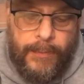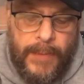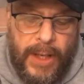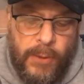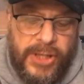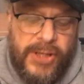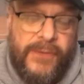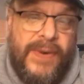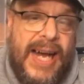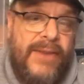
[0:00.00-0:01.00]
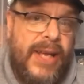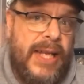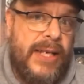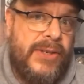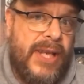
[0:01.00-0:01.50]
which is a
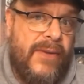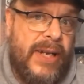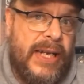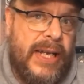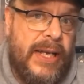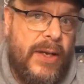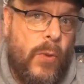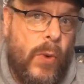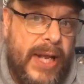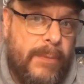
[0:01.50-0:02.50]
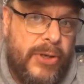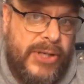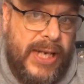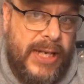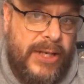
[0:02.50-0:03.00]
587 winning
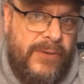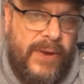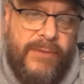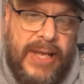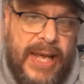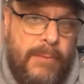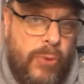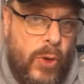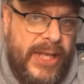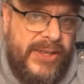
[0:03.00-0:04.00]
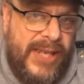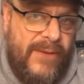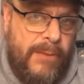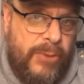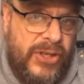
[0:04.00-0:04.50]
percentage.
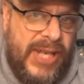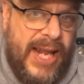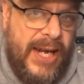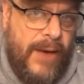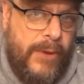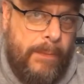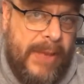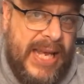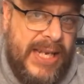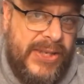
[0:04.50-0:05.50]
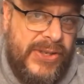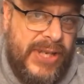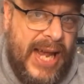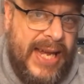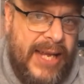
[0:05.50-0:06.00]
58.7% of the picks
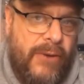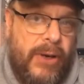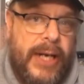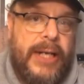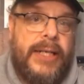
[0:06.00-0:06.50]
I get right.